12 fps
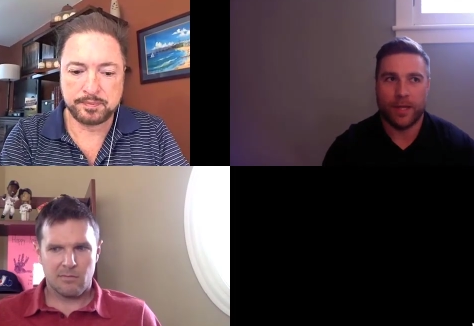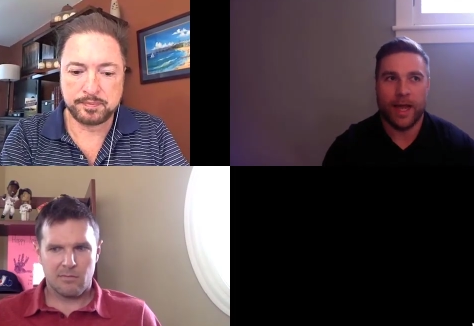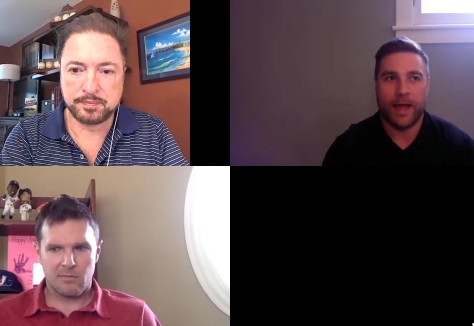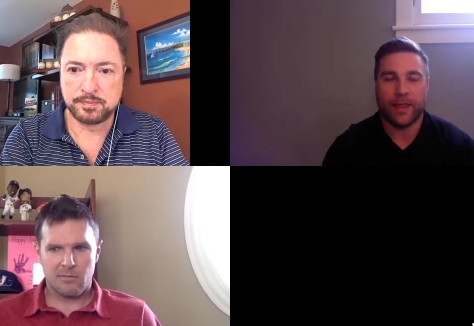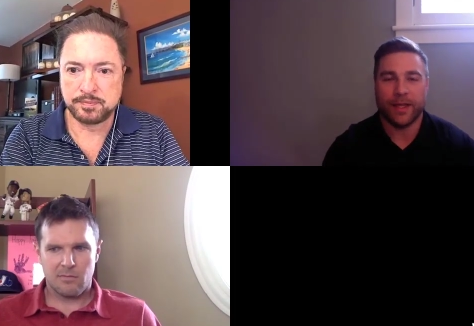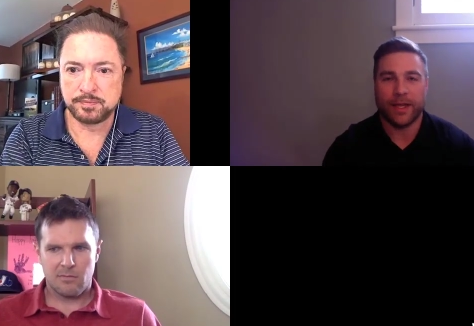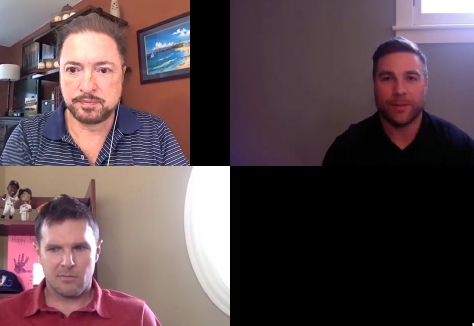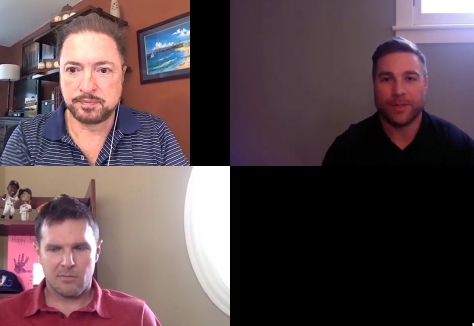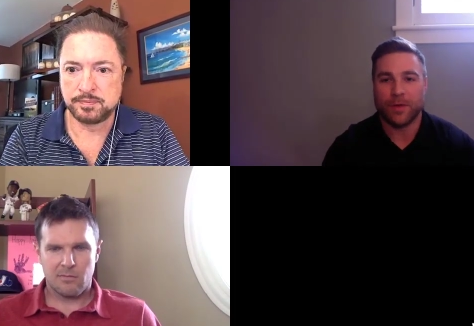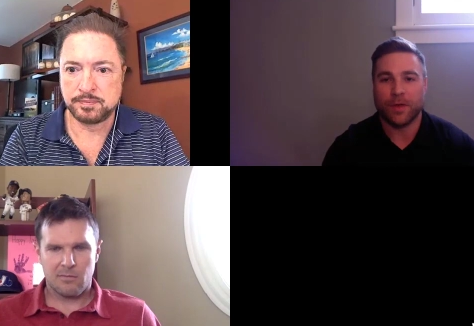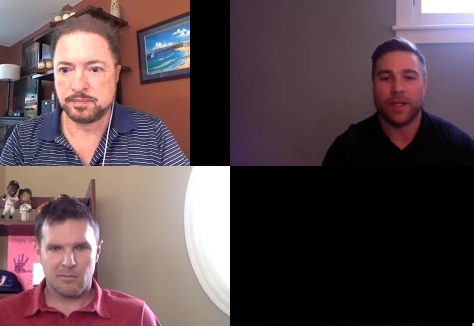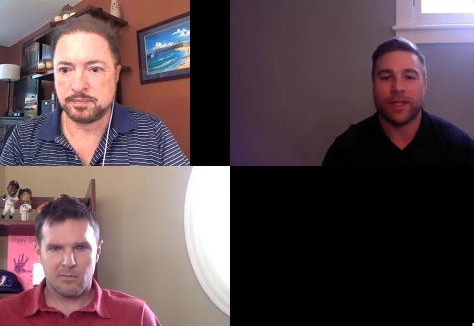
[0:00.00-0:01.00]
Speaker 1: the athlete
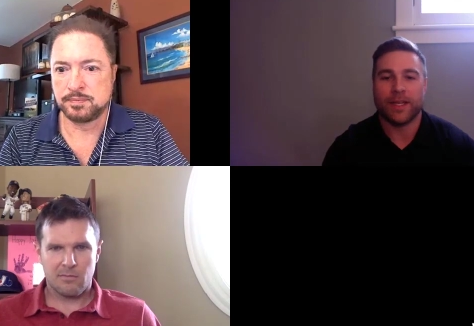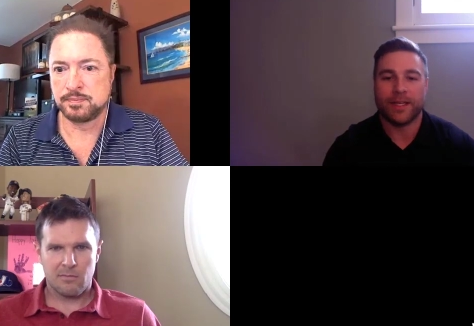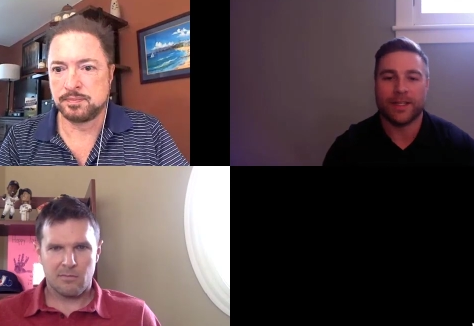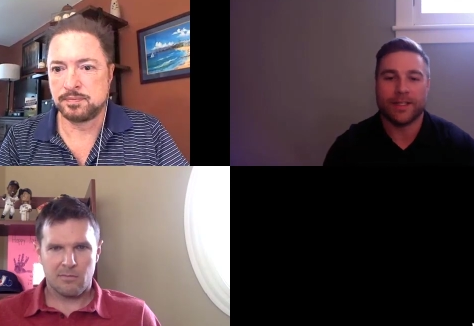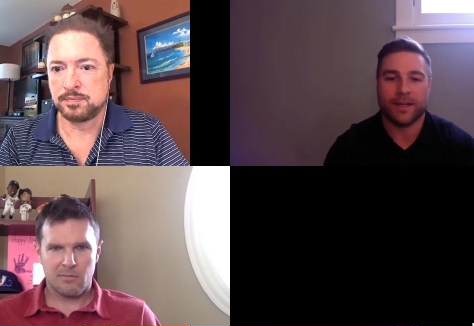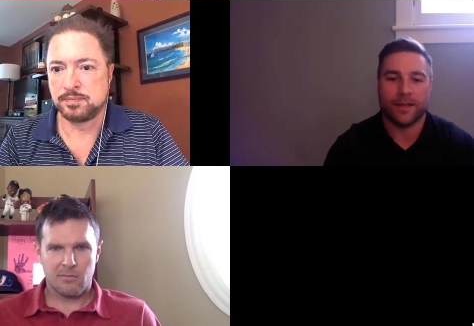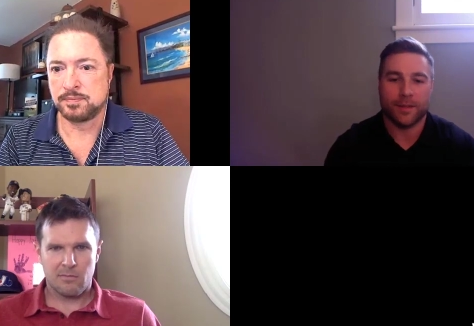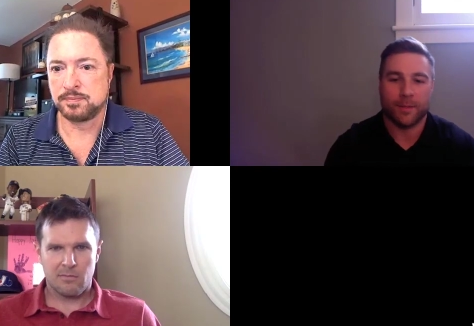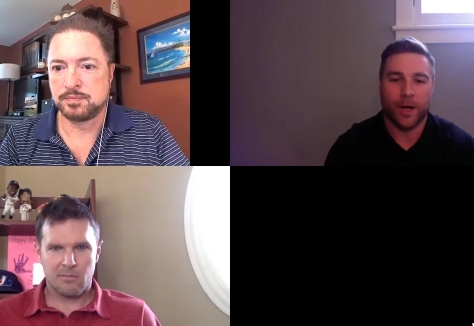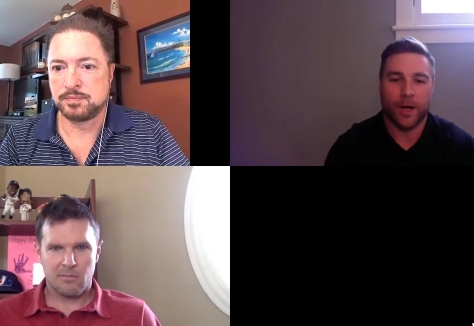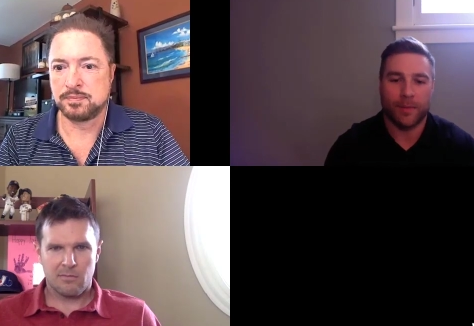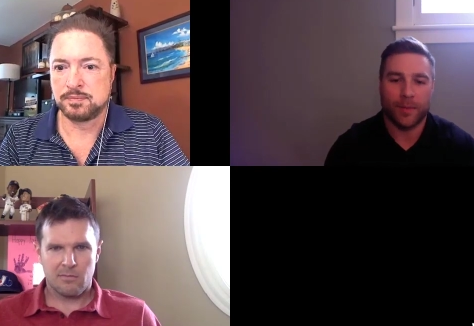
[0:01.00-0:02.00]
comes to you thinking they need to start at
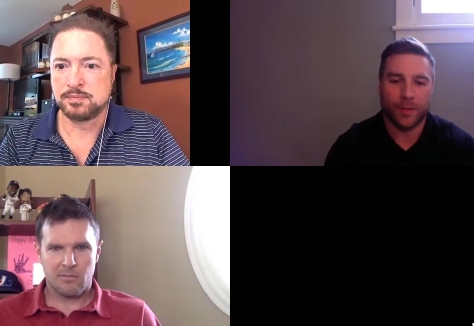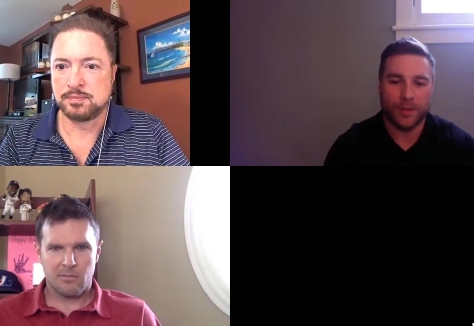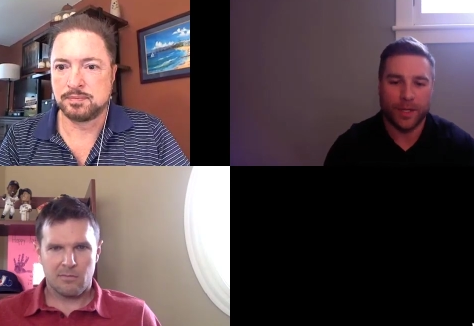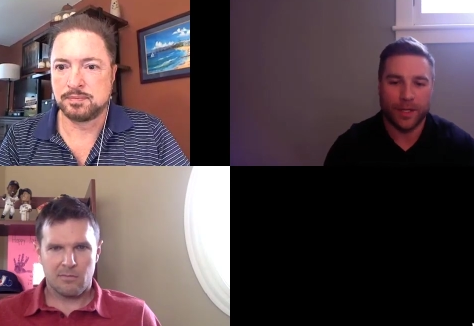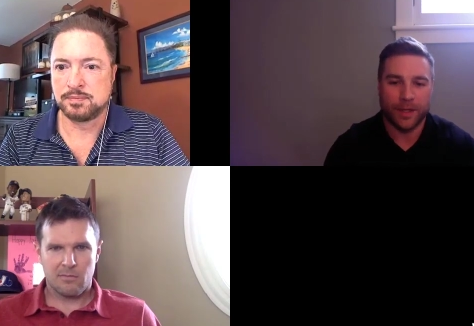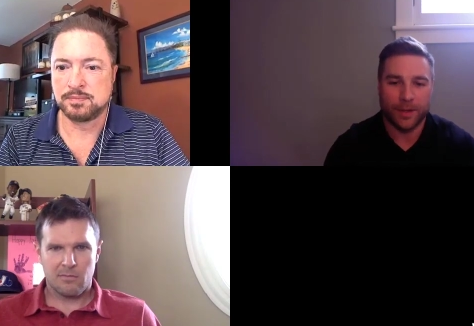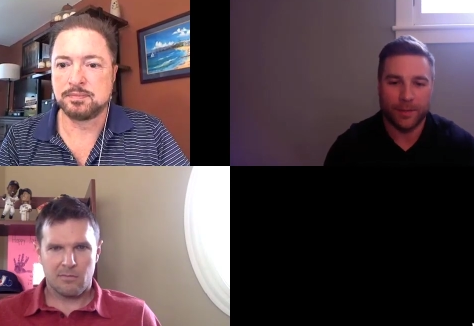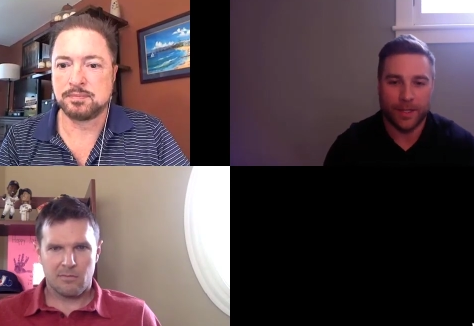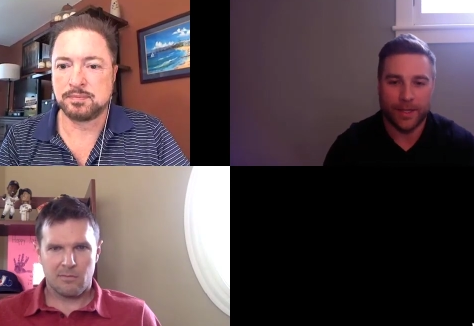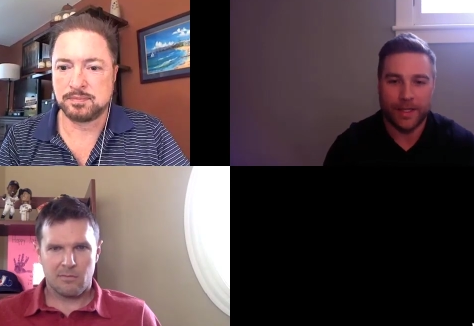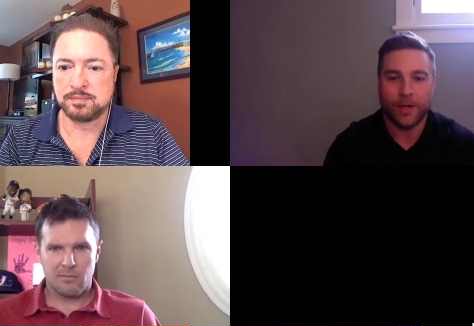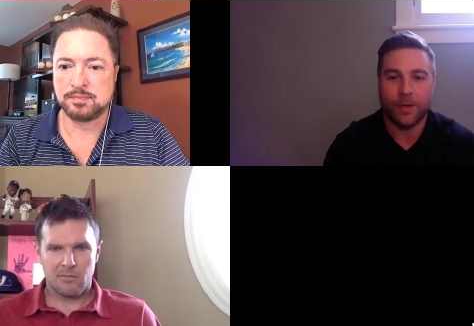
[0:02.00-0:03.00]
the bottom, and you telling them
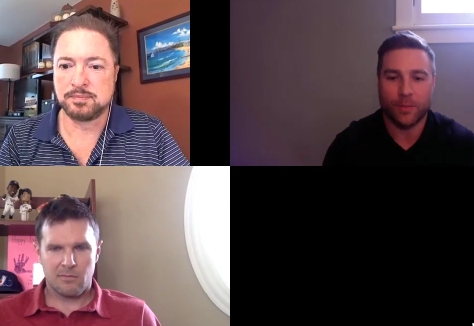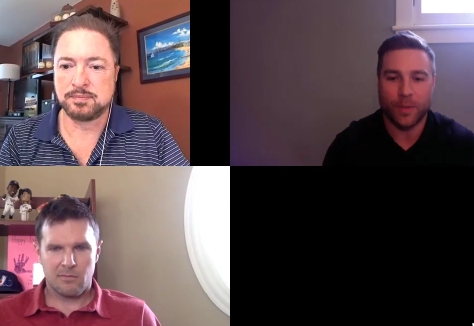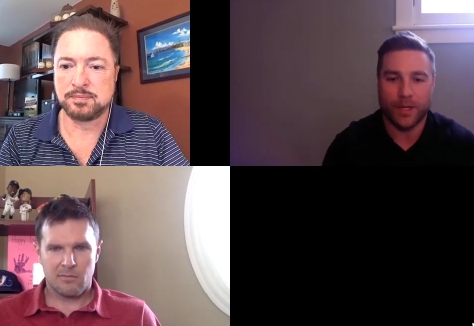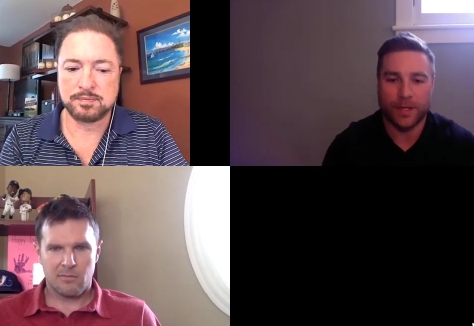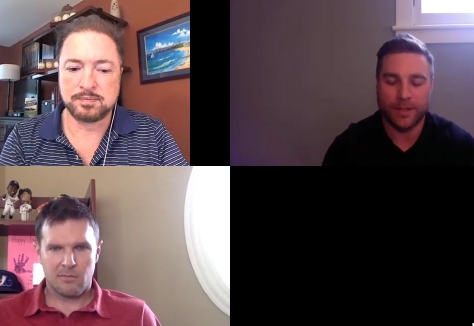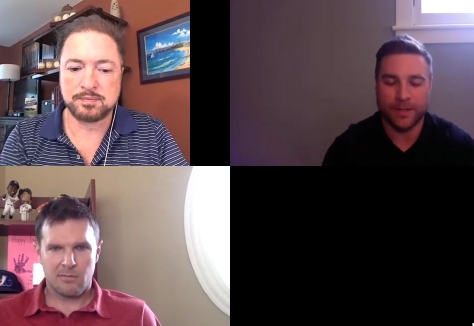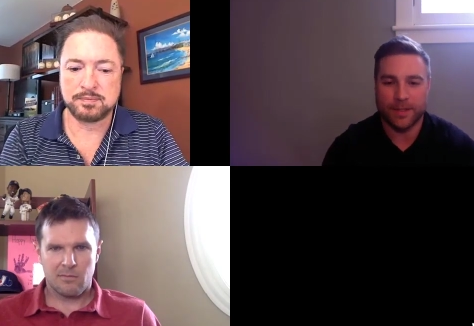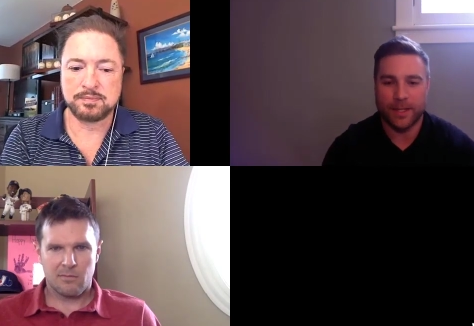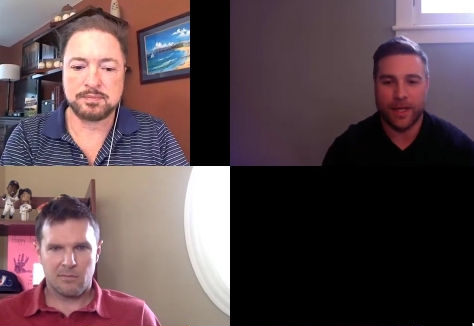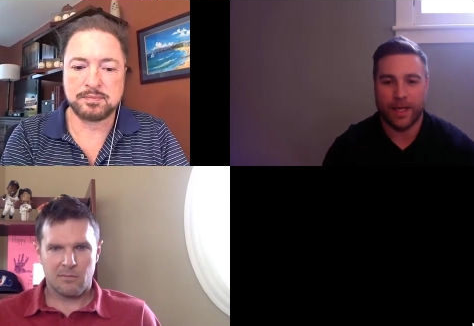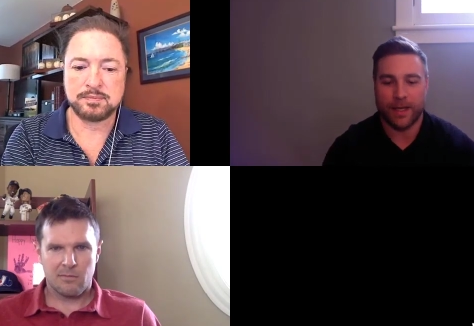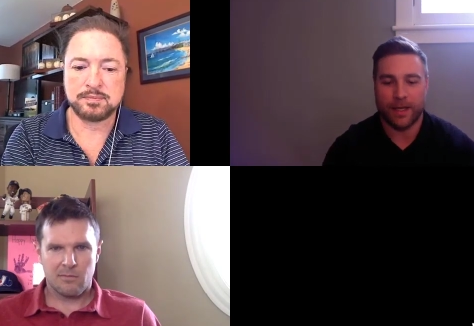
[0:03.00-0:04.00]
that they don't because
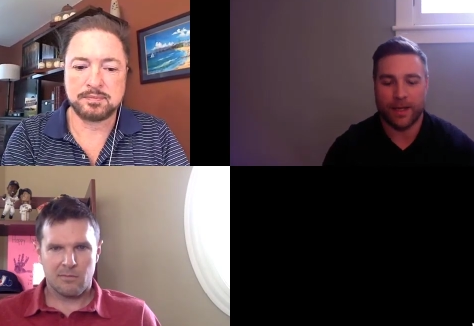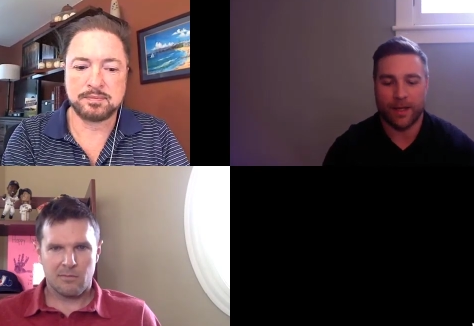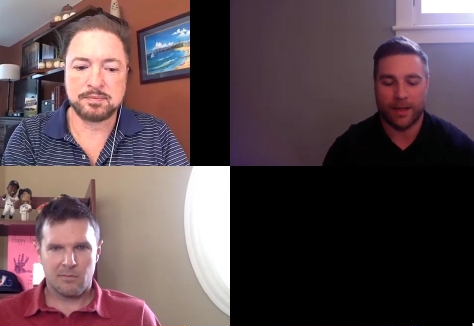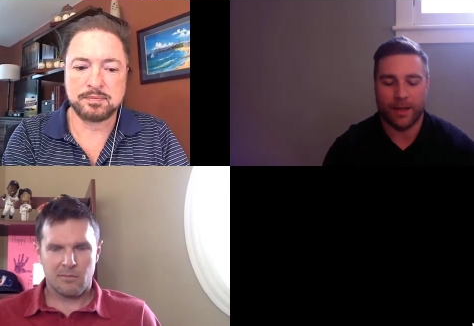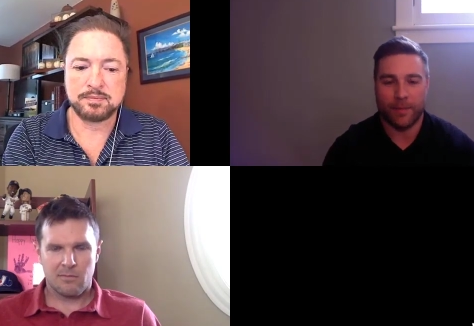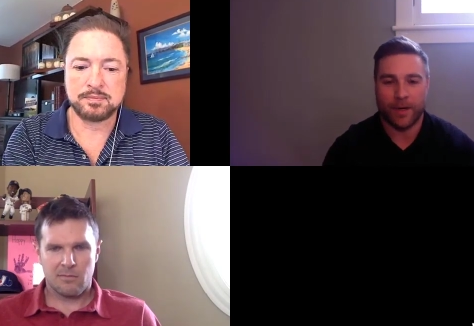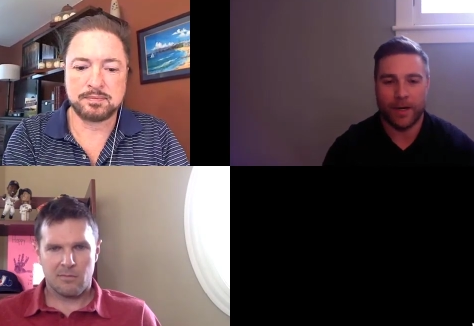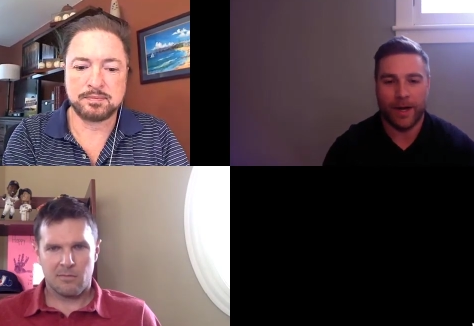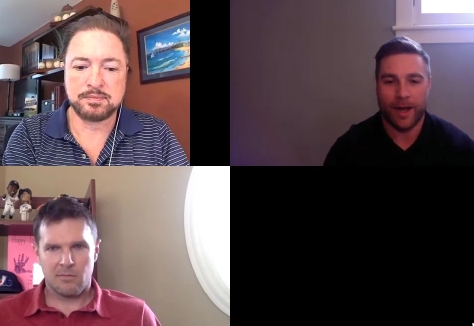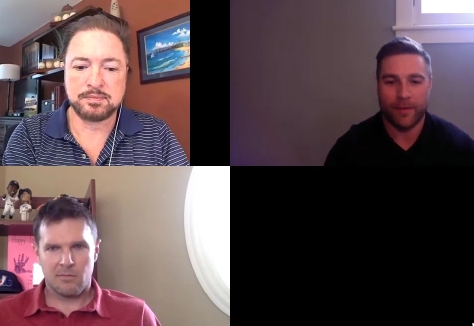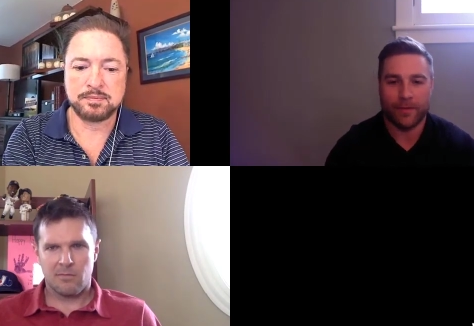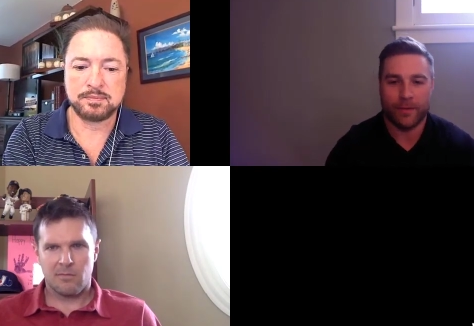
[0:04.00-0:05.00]
they might
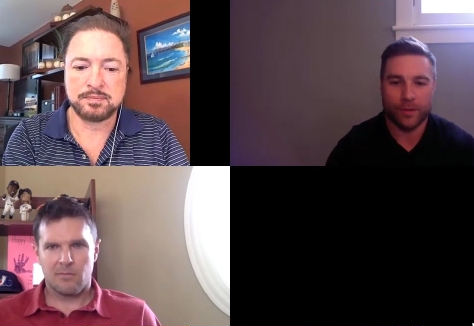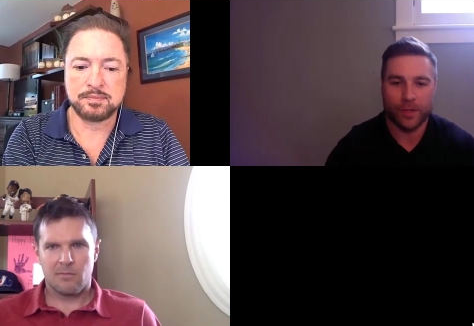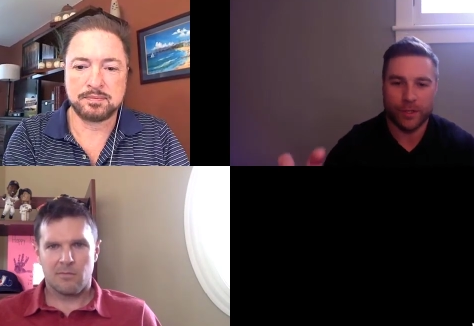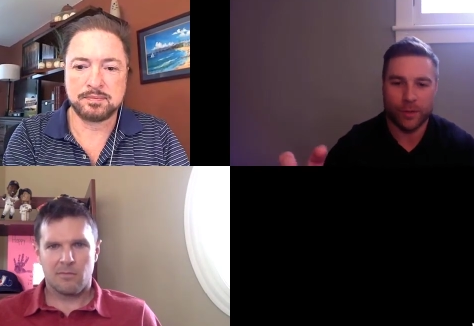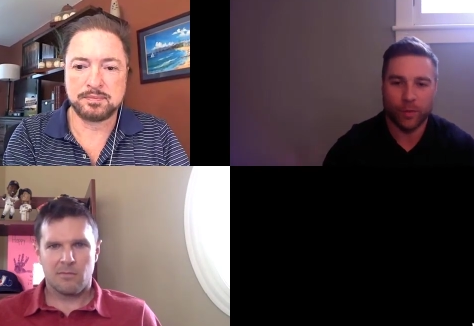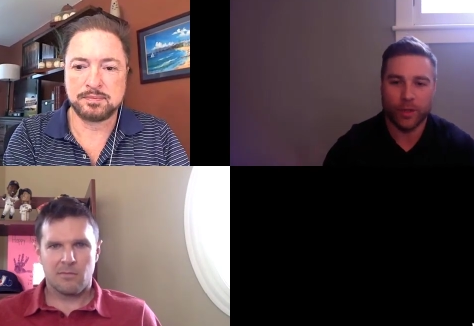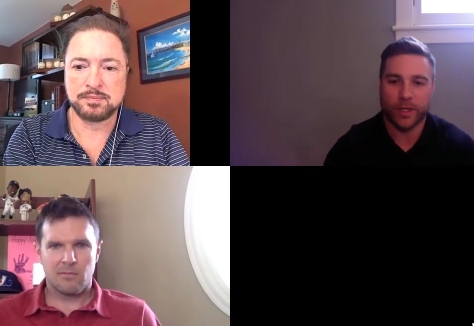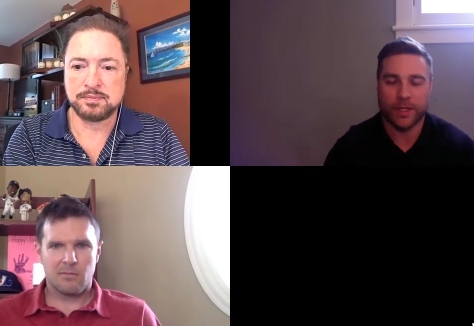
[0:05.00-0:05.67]
not have the traditional work